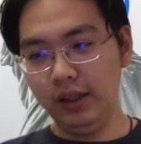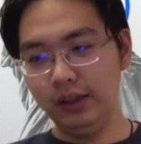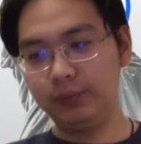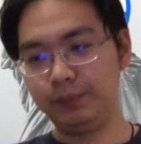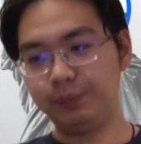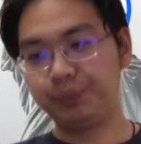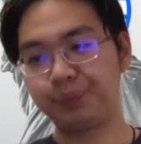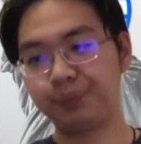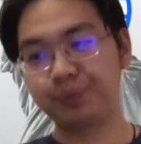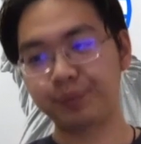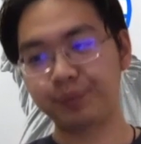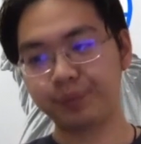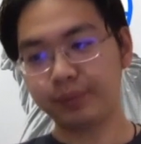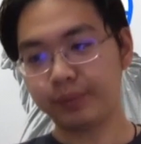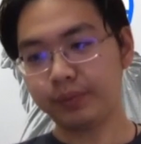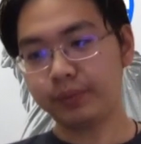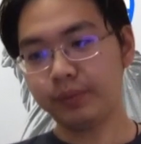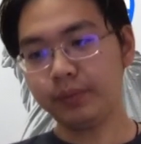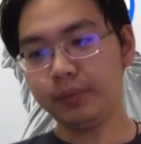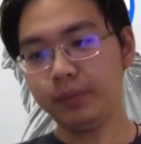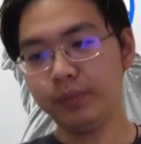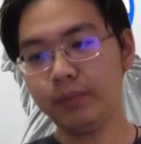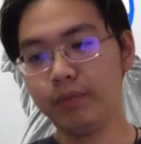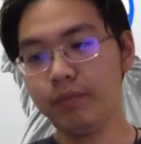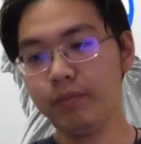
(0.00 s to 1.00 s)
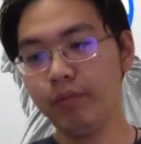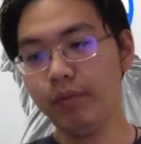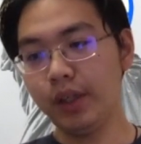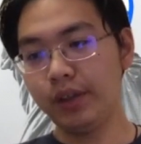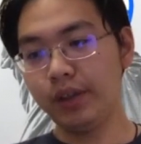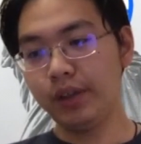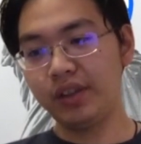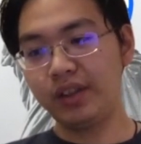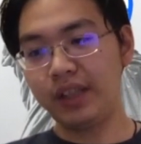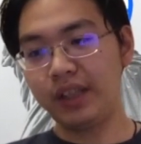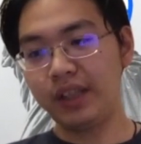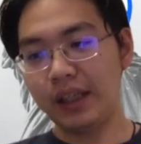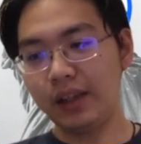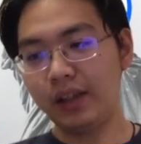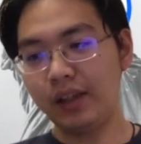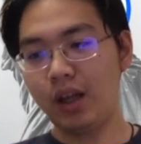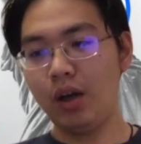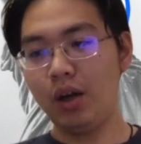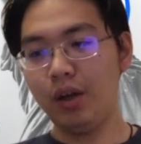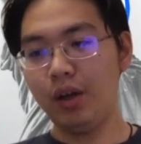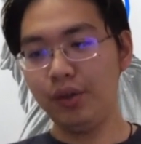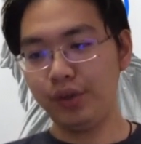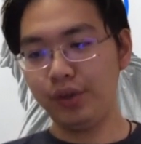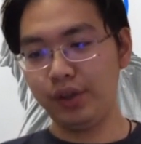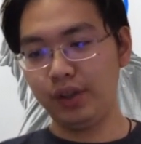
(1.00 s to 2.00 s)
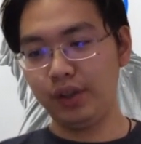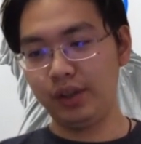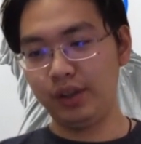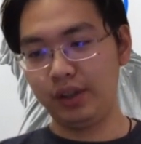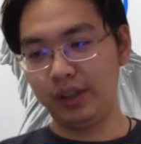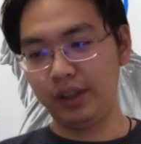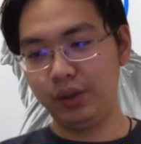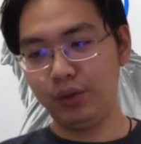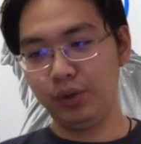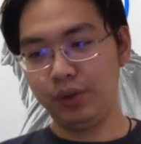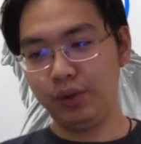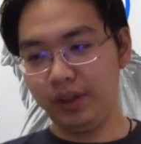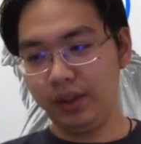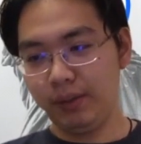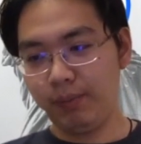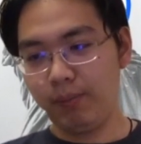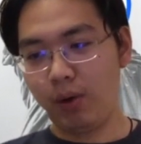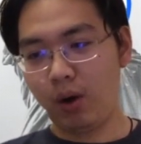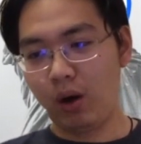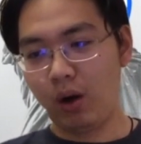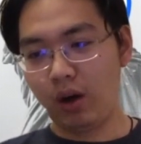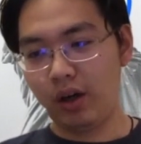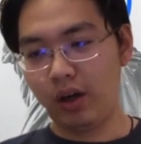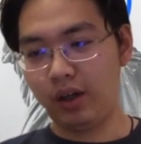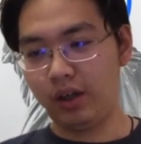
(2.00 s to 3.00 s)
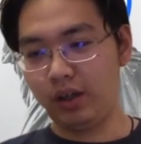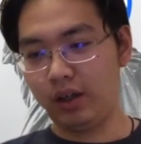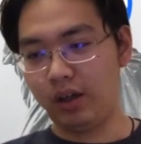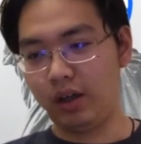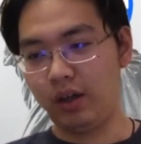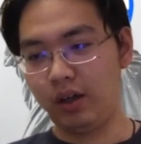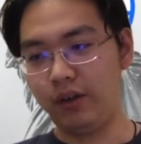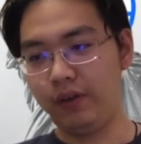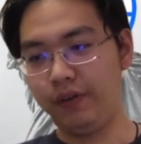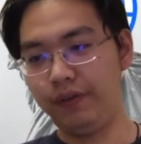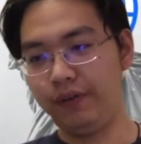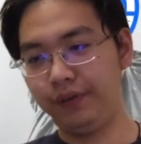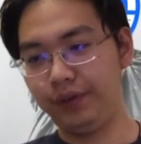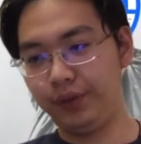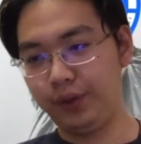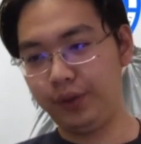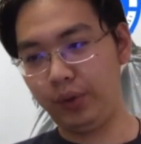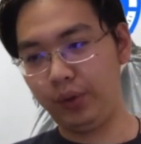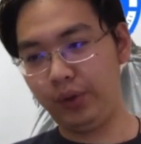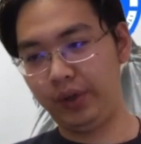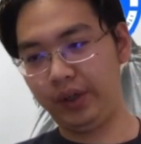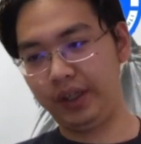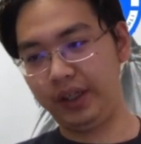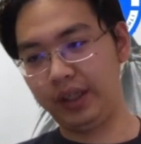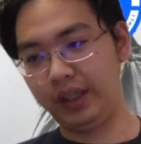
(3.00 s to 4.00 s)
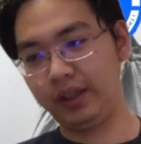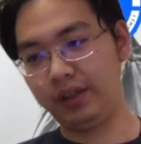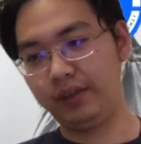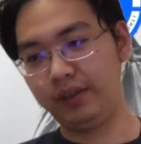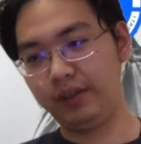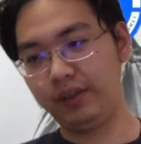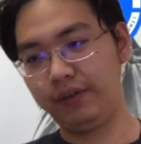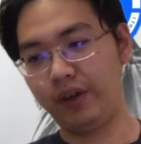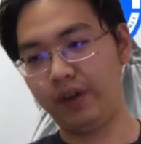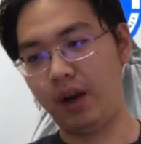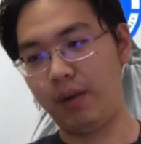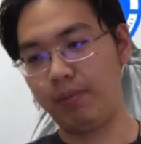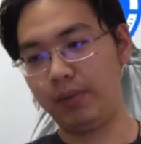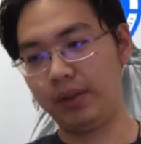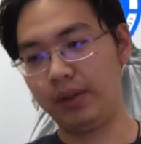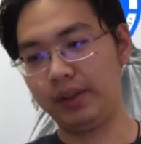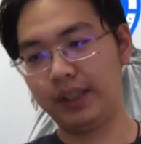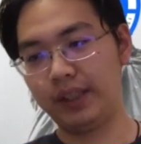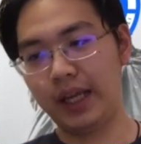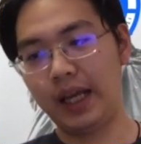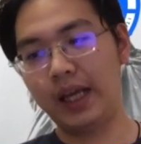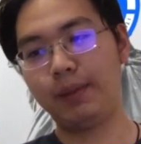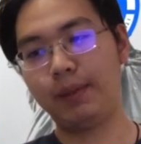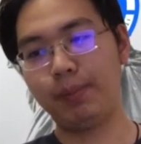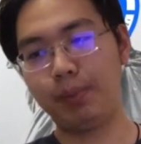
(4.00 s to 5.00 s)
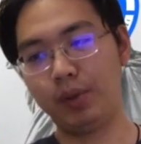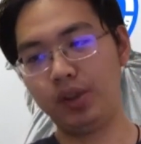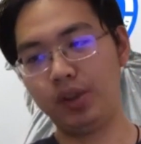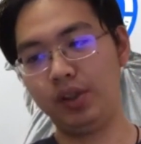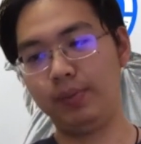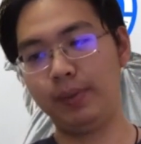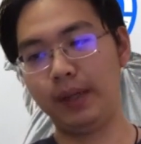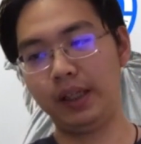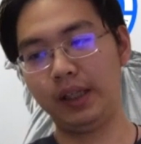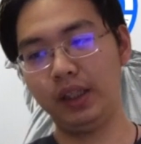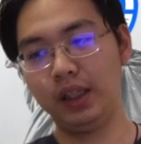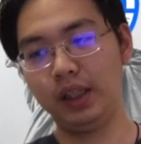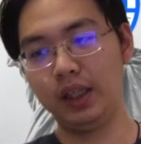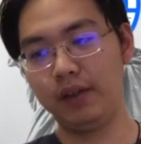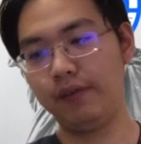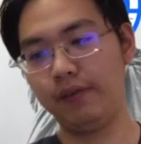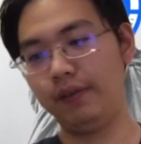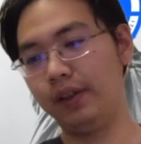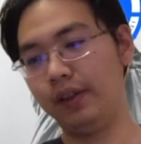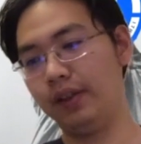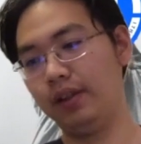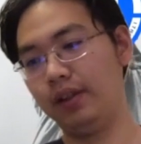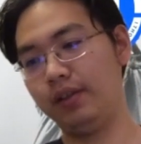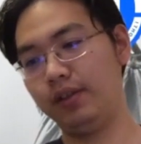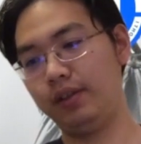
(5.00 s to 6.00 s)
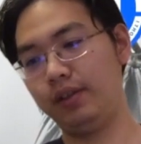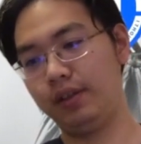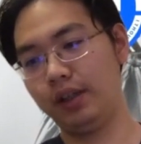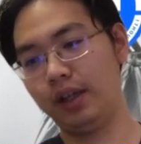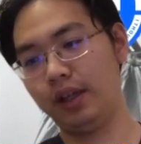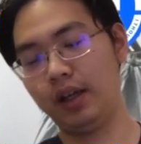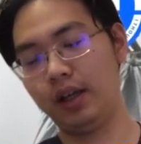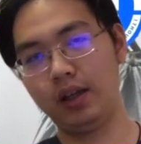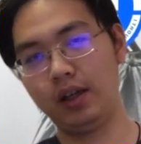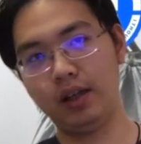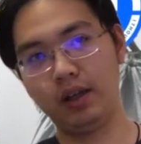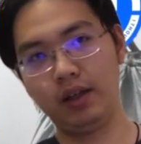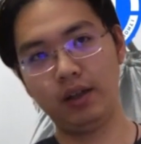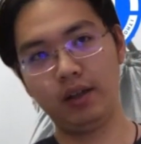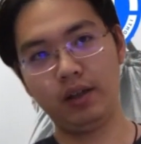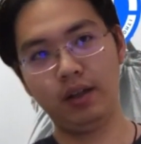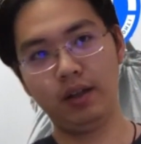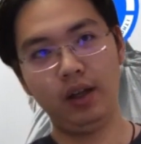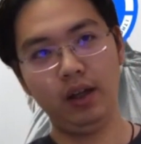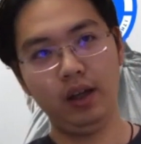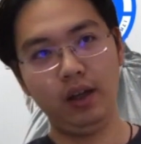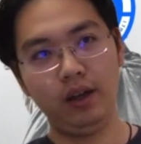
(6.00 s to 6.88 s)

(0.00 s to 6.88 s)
the technology, the interesting part of doing it from a tech perspective is uh,